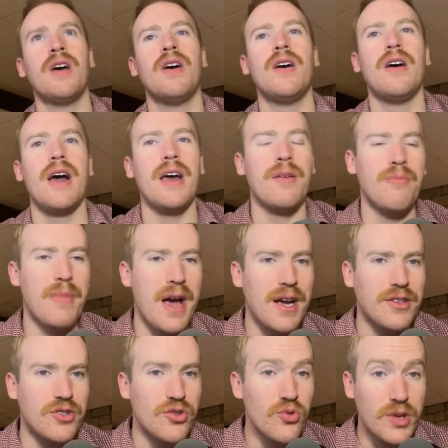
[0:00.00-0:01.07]
heading
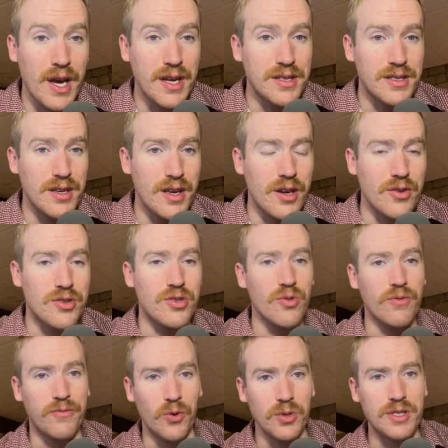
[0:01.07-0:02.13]
back to Kansas City here
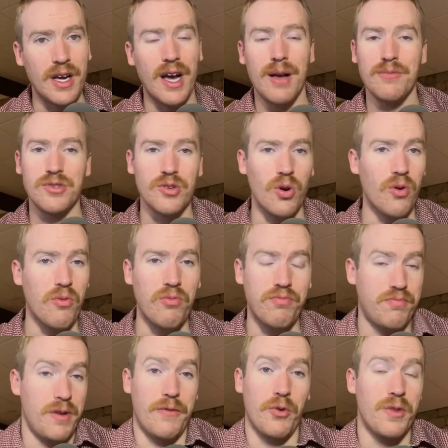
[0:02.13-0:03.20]
soon full-time, so
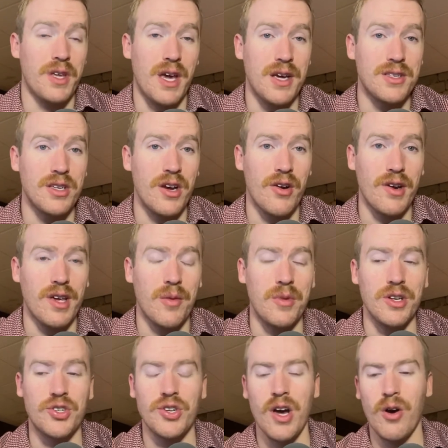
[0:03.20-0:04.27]
if you're in the KC area, give me
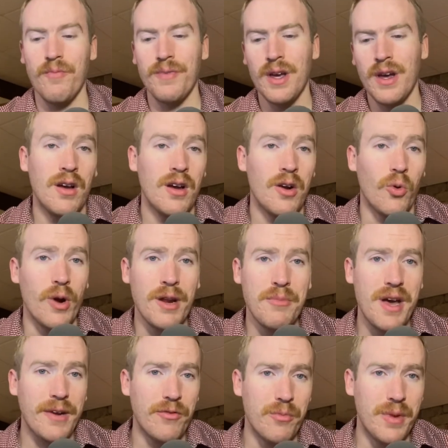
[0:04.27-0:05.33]
a shout. We're heading
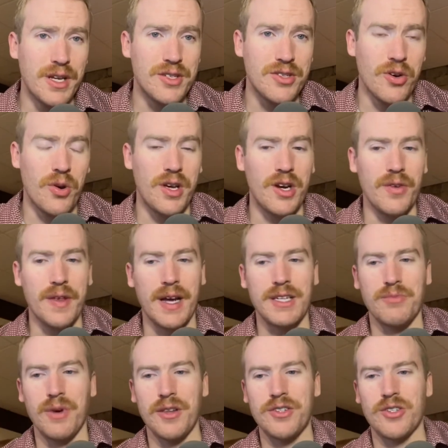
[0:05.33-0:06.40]
back from Minnesota here in the next
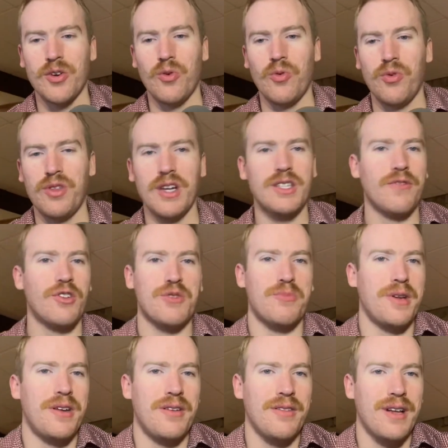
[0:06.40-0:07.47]
month, so things have just
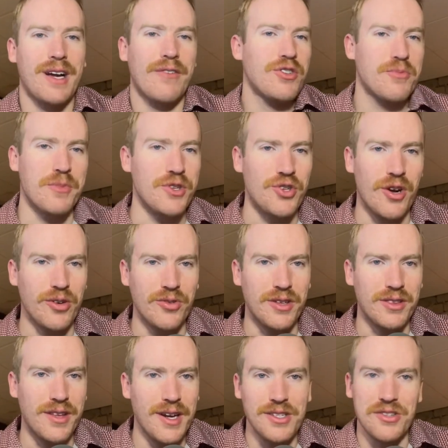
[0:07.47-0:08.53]
been, I've just been juggling
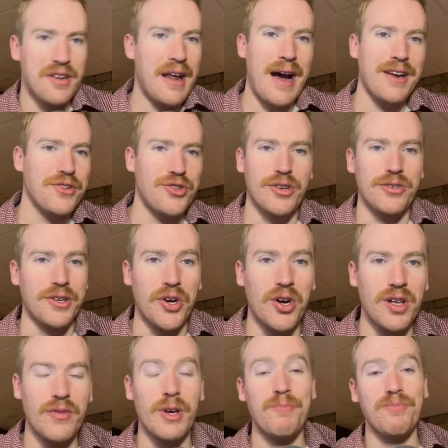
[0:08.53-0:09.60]
things and not juggling
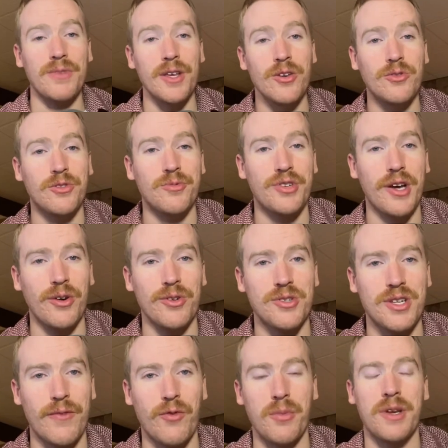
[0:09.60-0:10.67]
all of it. The YouTube channel has
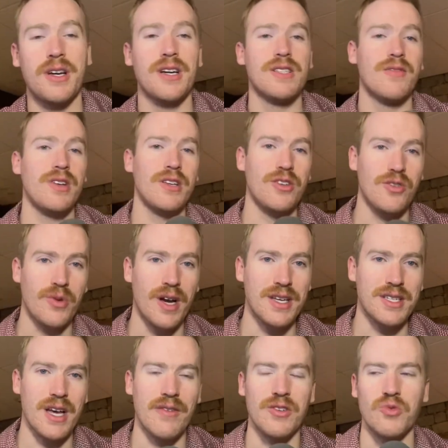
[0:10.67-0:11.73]
suffered because of it, and you guys
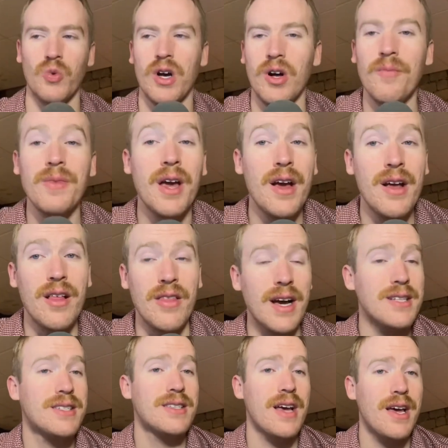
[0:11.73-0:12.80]
have as well.
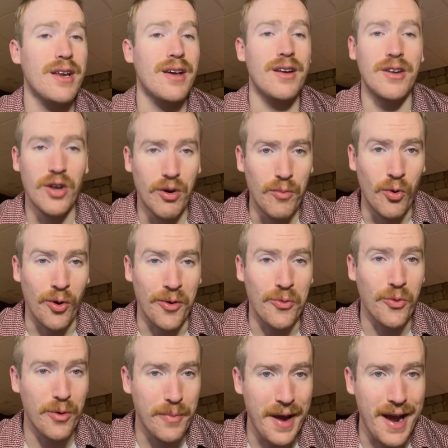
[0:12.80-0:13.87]
That said, no more.
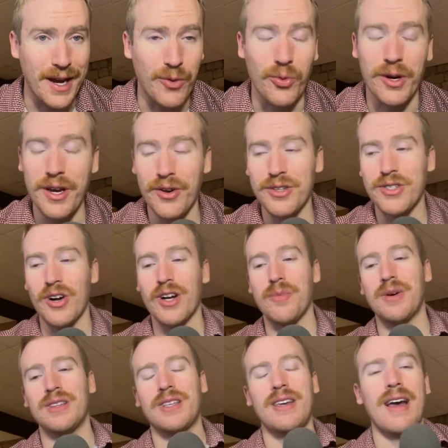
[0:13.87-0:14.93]
We're back. We're here to talk
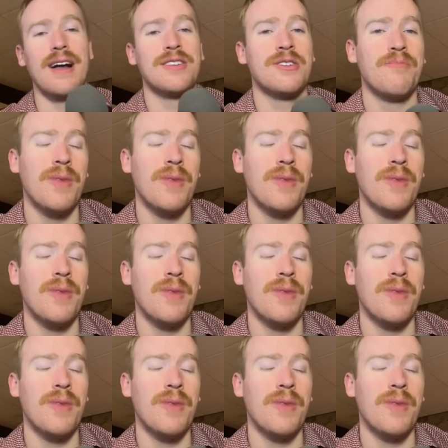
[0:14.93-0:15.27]
about the Cats.